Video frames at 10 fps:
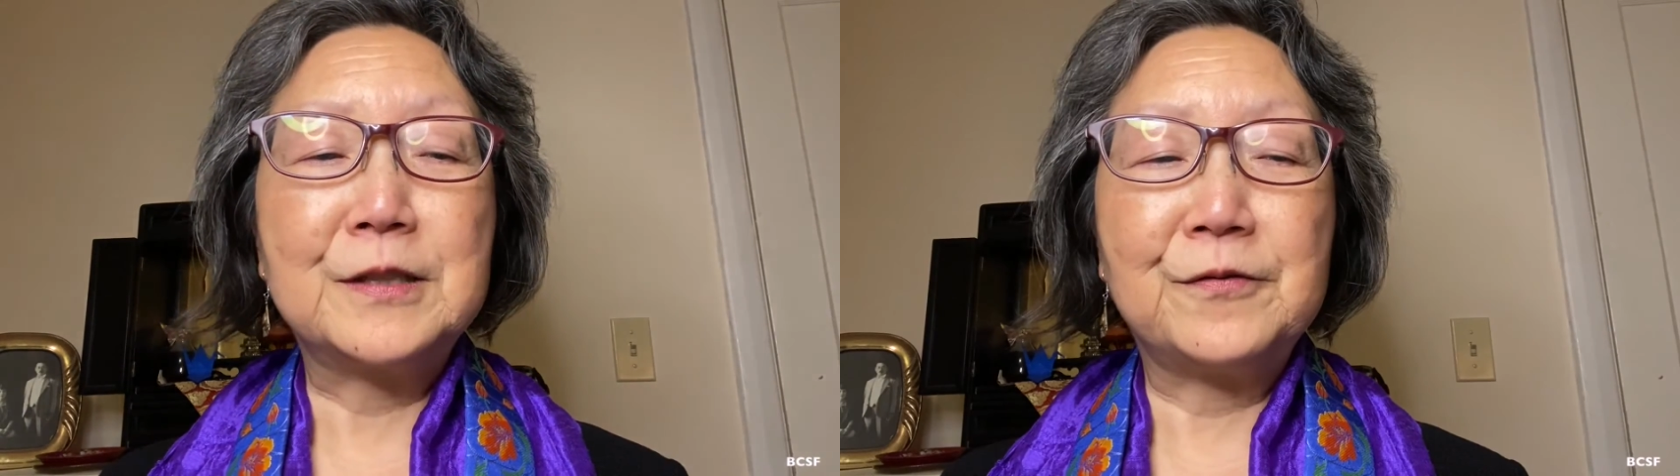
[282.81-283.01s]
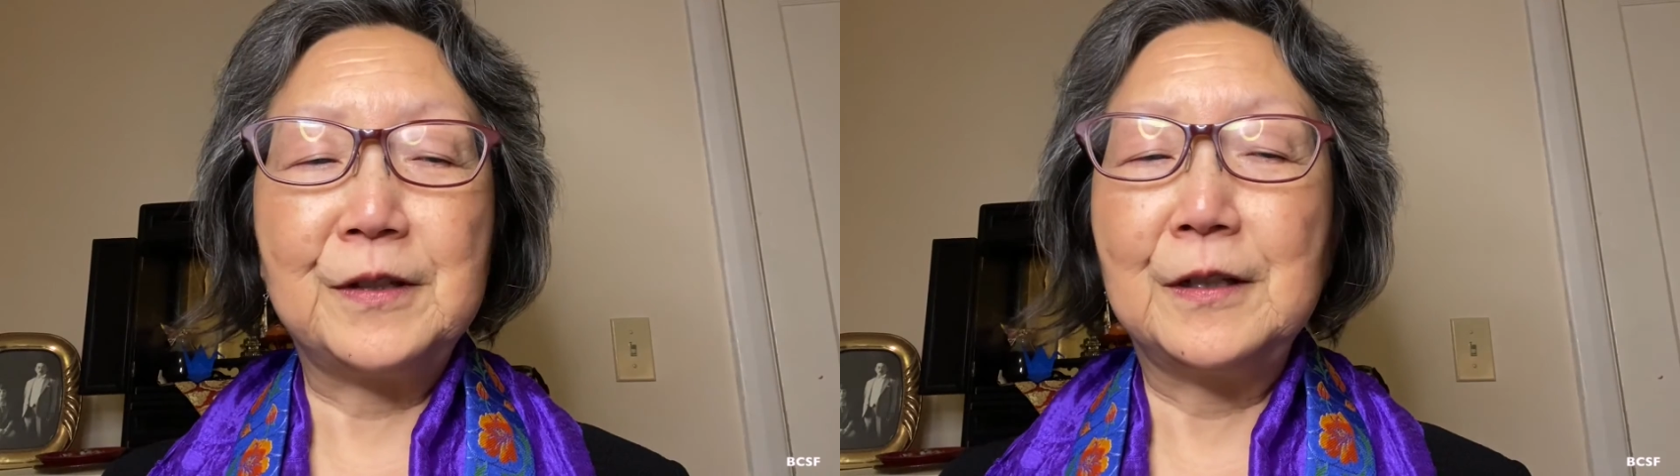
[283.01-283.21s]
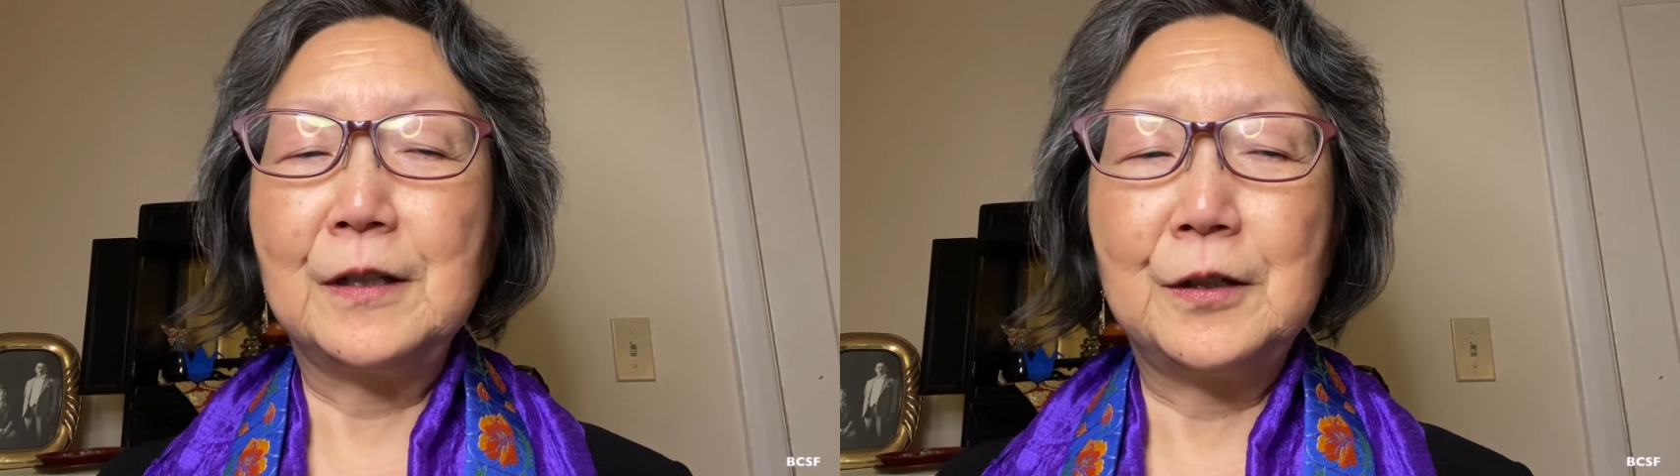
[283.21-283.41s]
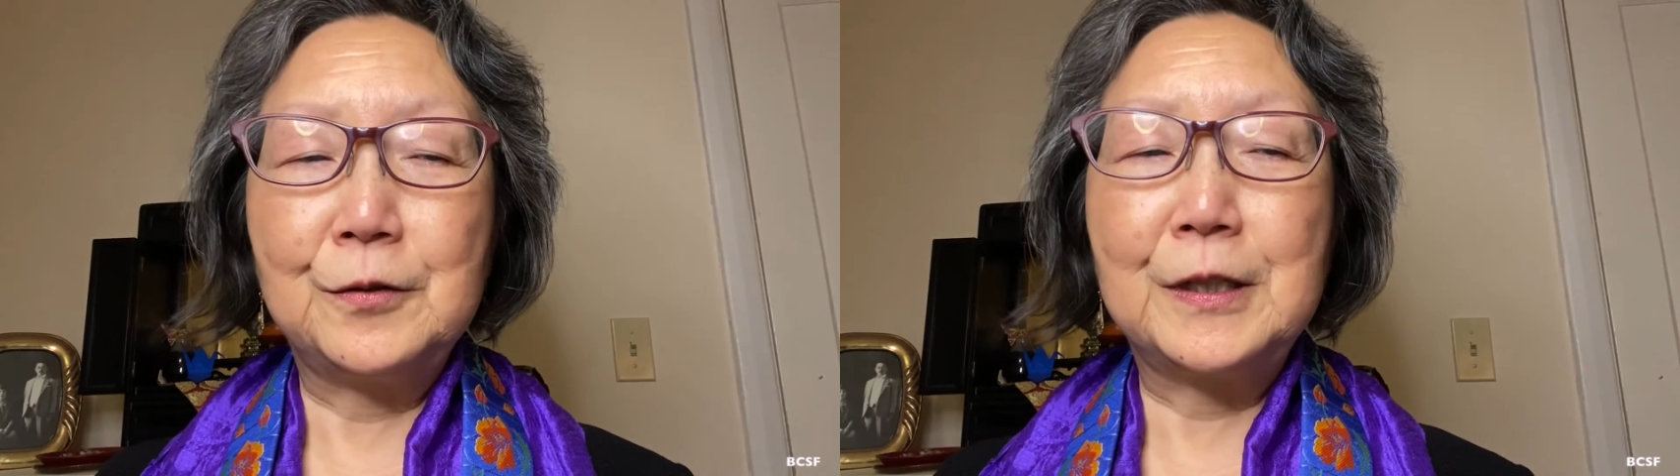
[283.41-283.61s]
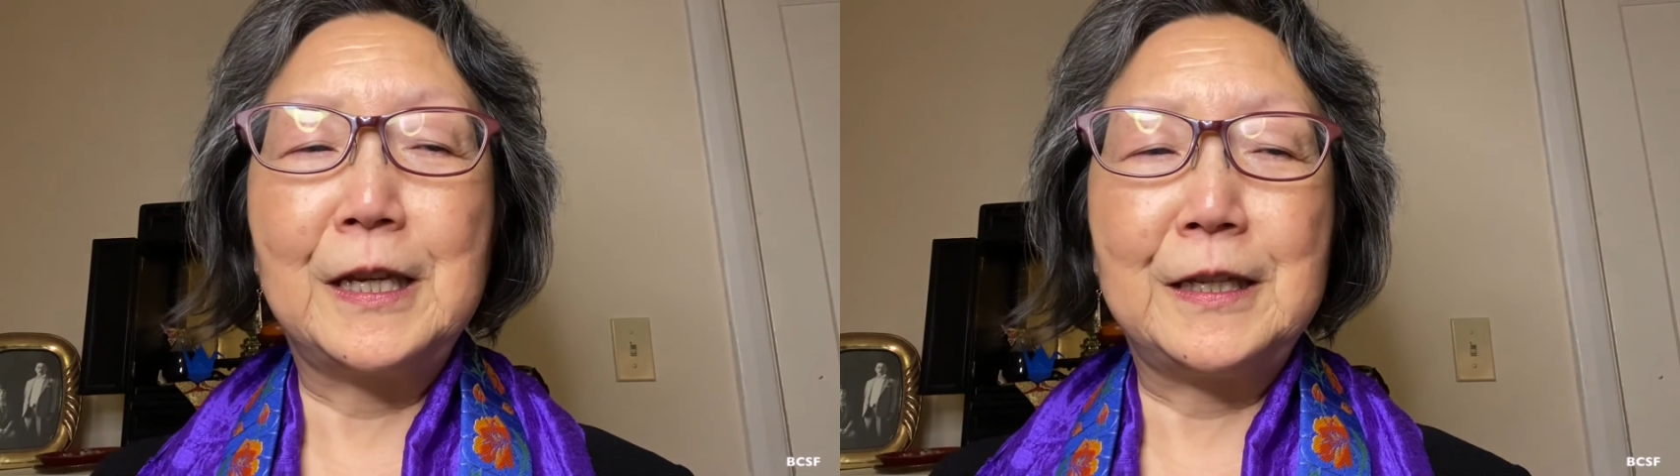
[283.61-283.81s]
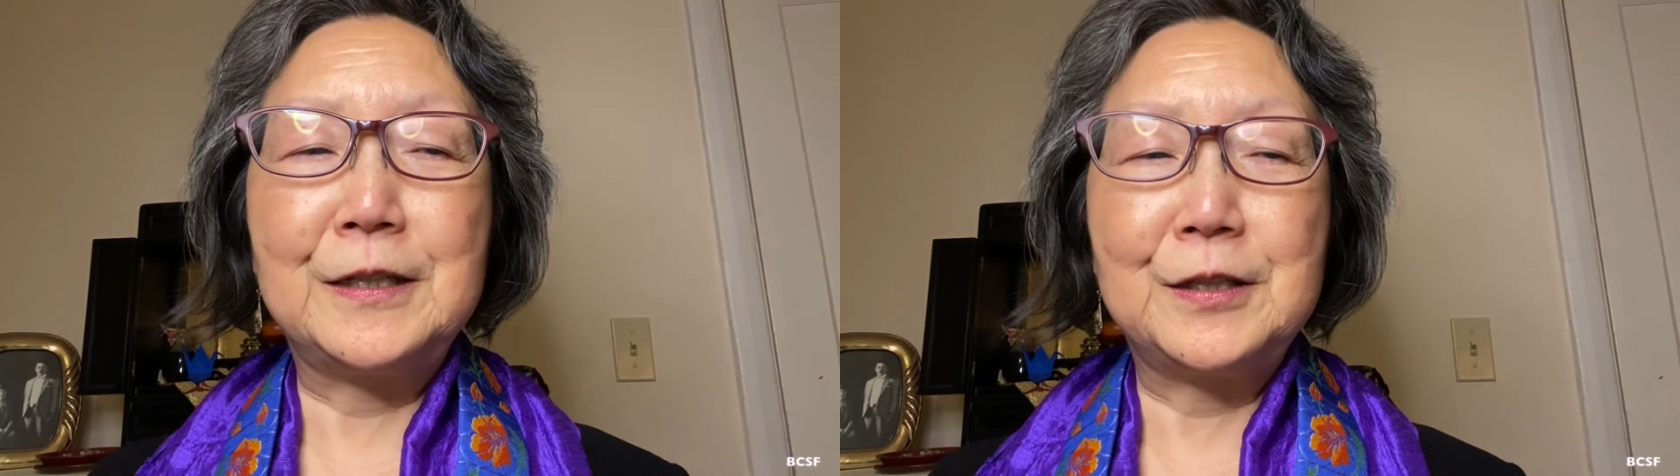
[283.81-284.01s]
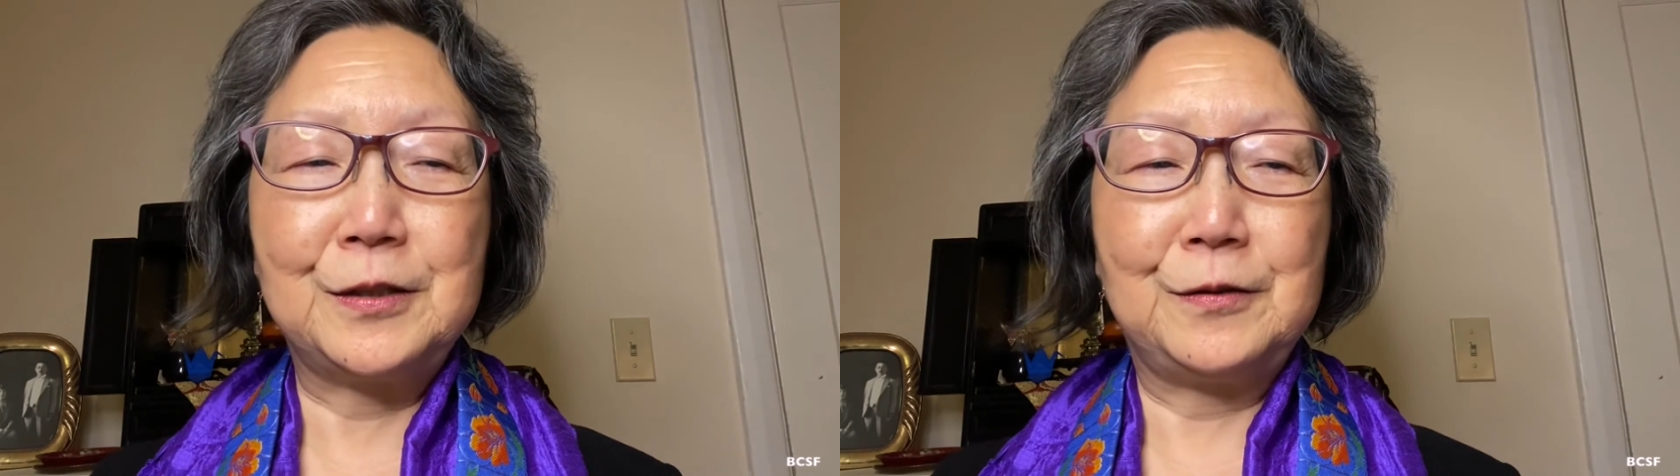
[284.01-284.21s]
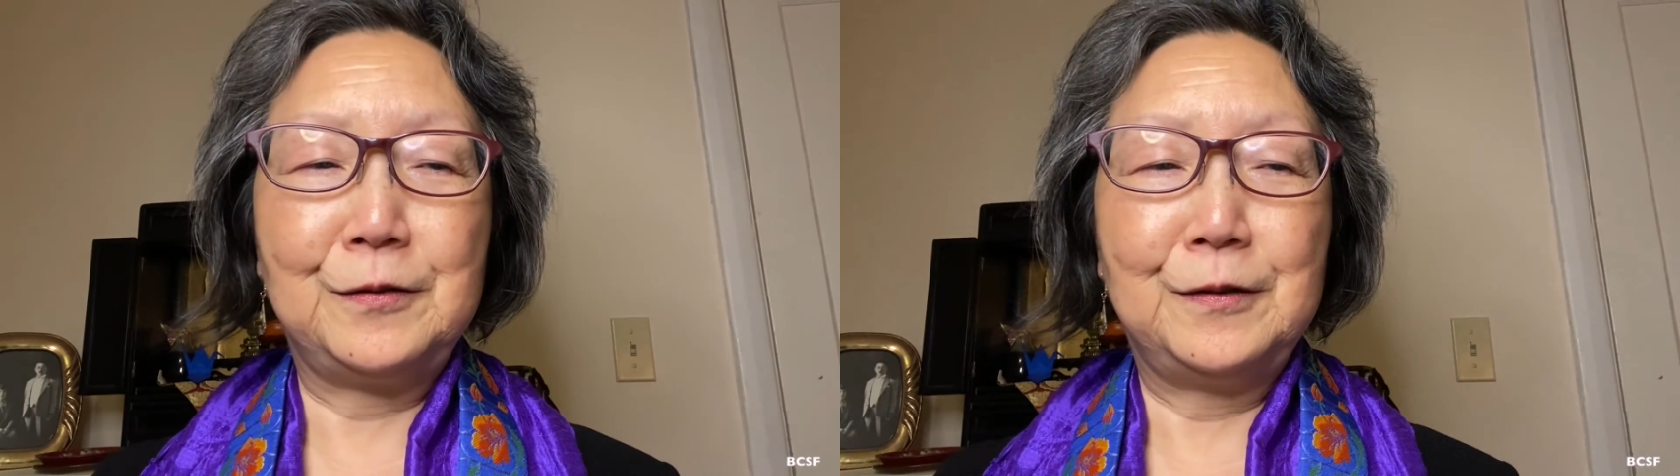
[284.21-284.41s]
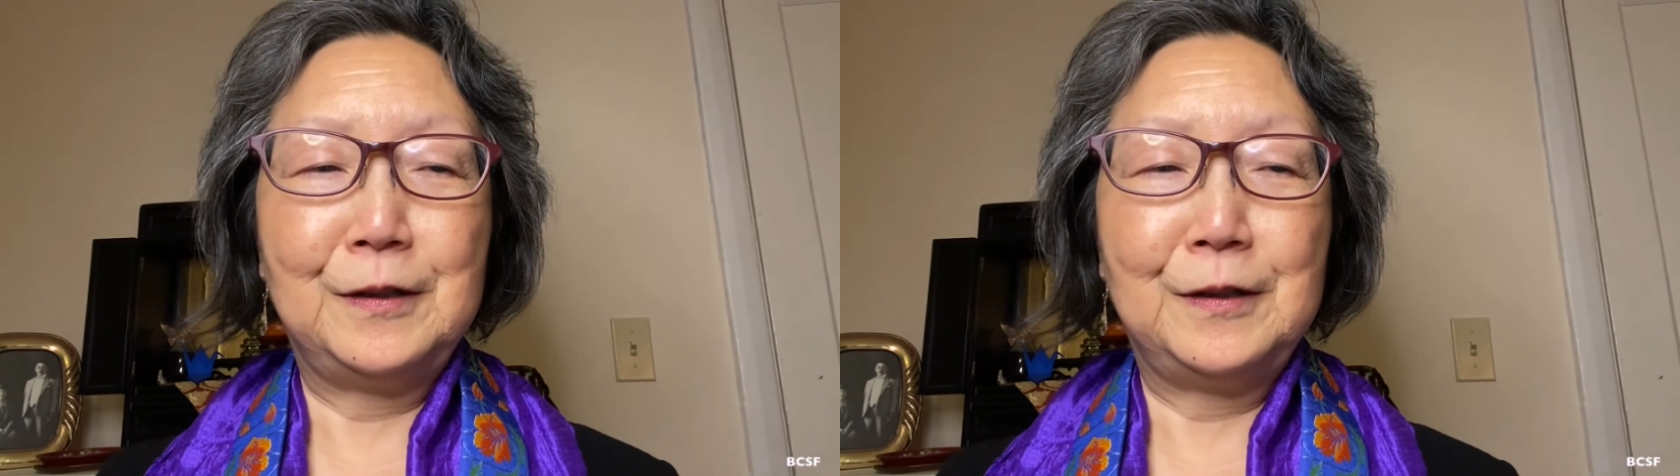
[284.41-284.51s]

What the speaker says: feel okay too